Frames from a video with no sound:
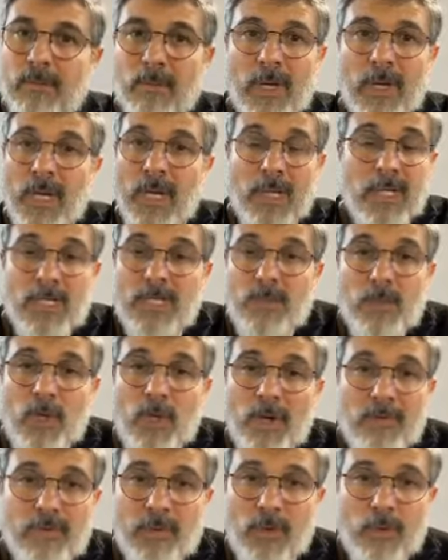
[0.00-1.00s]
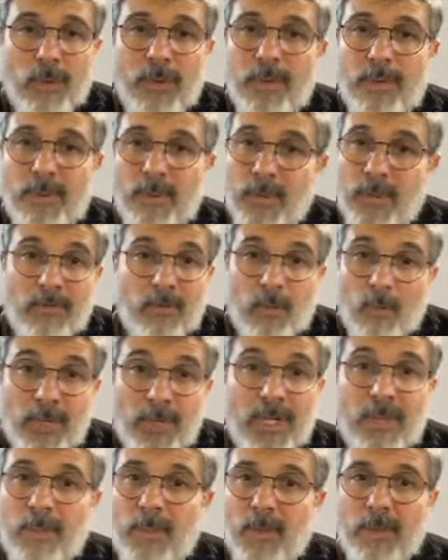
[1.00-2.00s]
right? It doesn't mean you have to agree with it. You have to
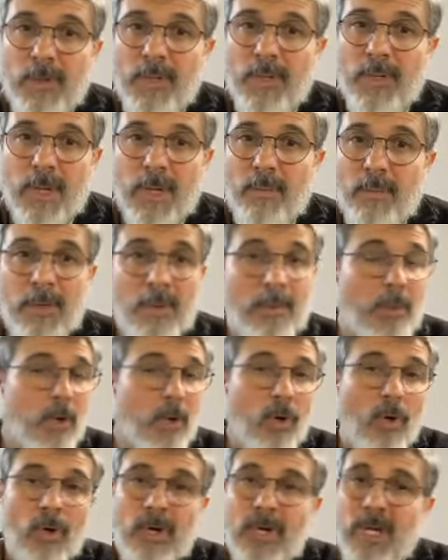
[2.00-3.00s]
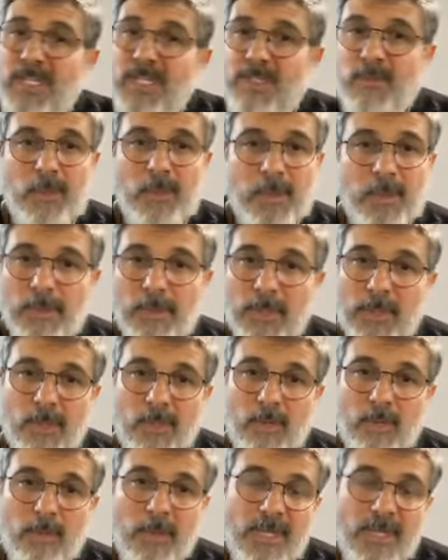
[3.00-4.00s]
read about it. I read about all kinds of people that
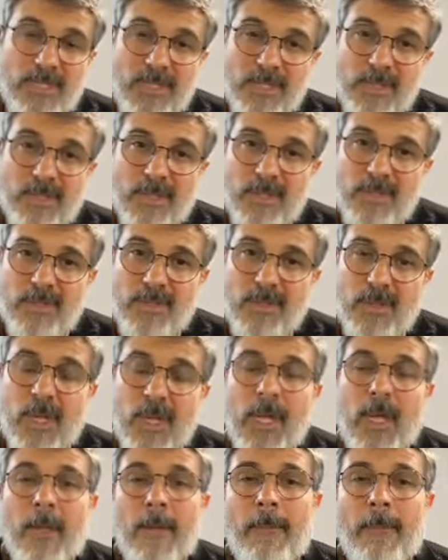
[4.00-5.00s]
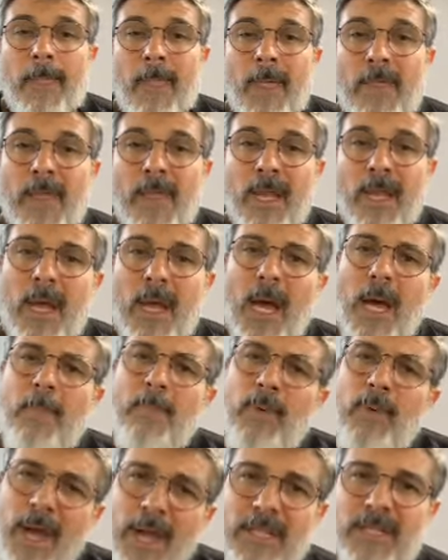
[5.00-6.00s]
do amazing things. And then I
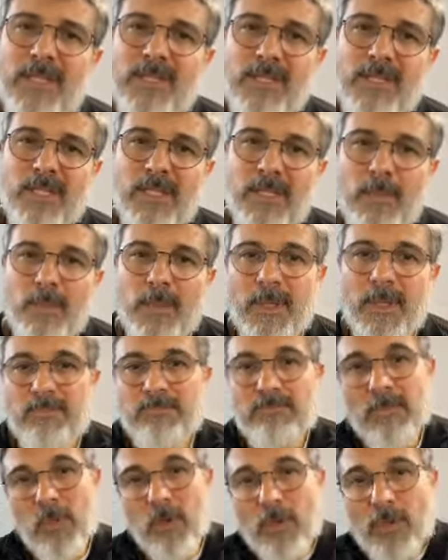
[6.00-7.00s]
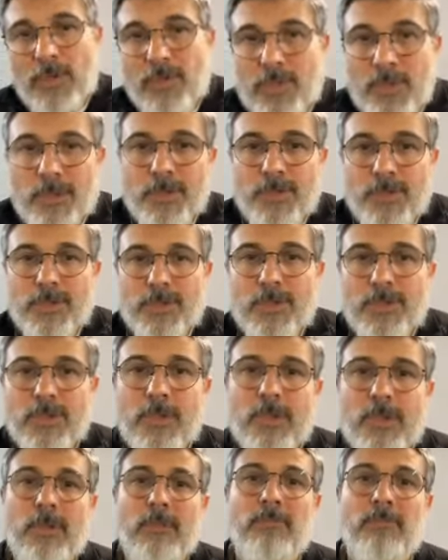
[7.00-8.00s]
practice a little bit, go to church.
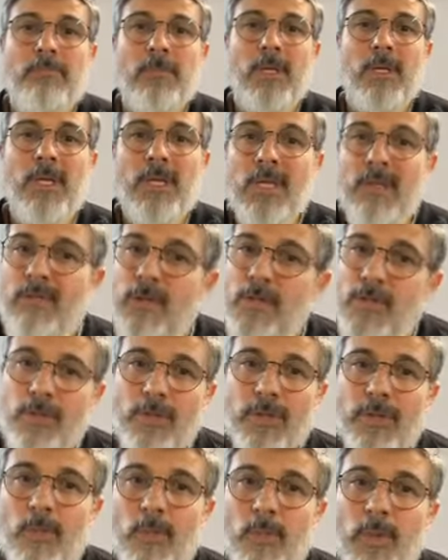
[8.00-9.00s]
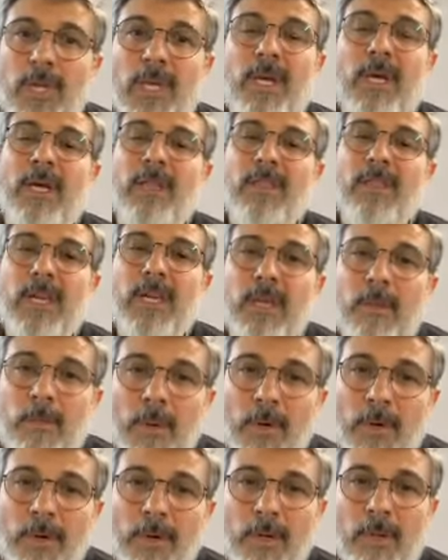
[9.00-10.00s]
Even during the week, I think
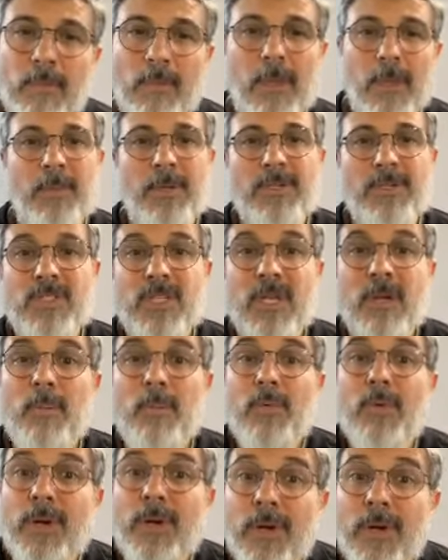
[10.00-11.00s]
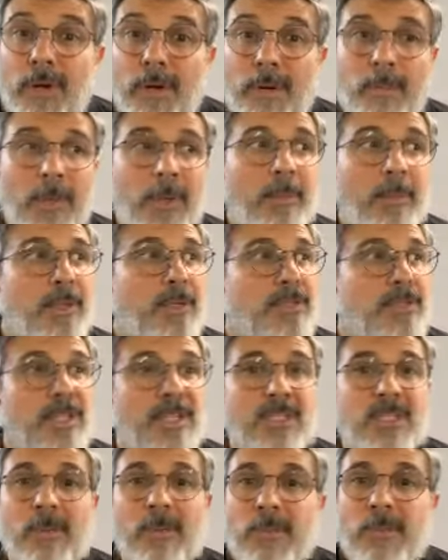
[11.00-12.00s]
about it. Maybe I'll say a prayer, or maybe I'll
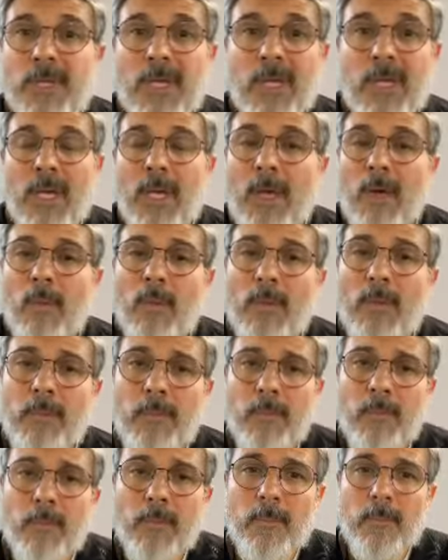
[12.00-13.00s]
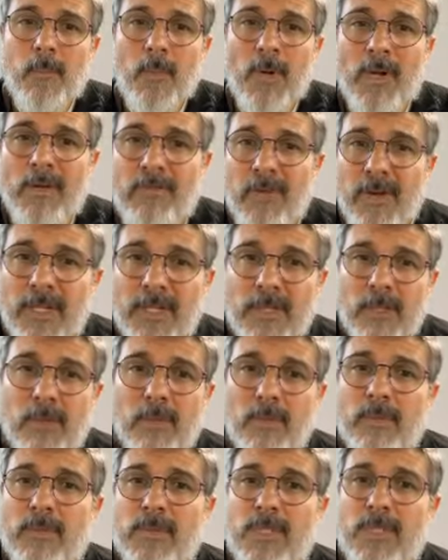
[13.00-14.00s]
say something. When I find
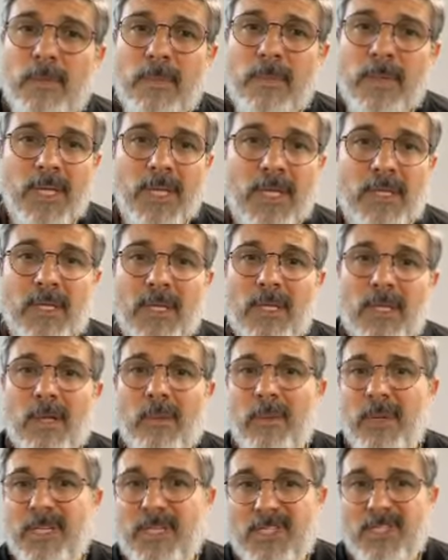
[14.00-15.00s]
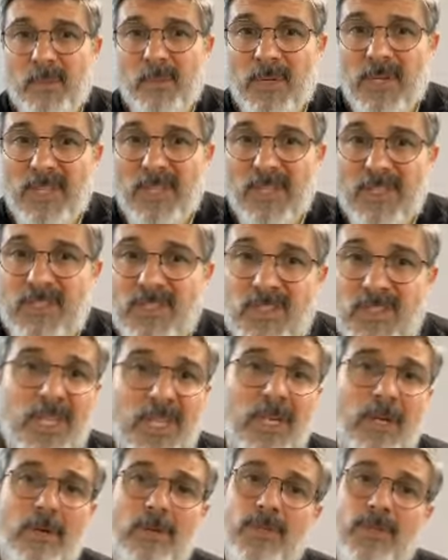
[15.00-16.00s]
out somebody at the club has somebody that's
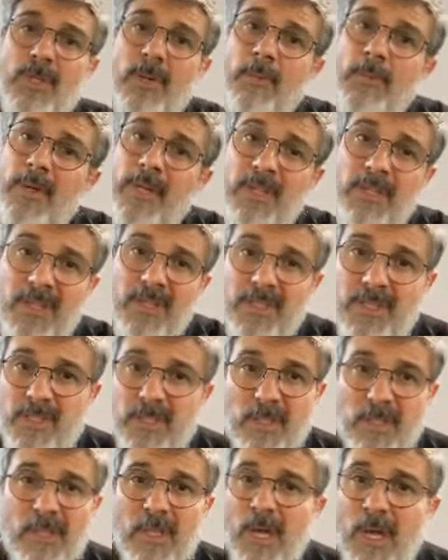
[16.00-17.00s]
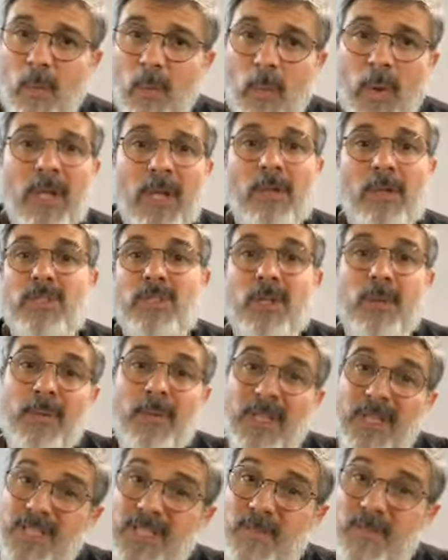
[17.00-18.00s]
sick, or somebody that's not well, or
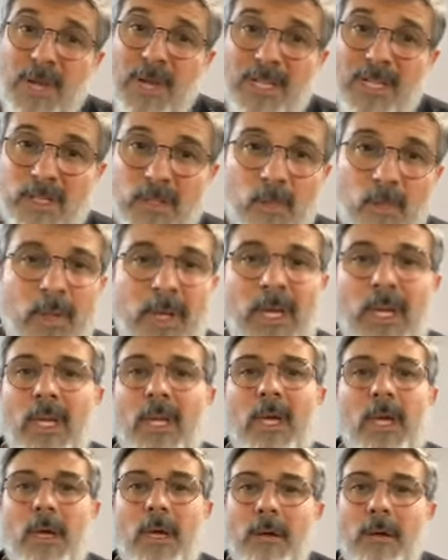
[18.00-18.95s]
somebody that's passed away,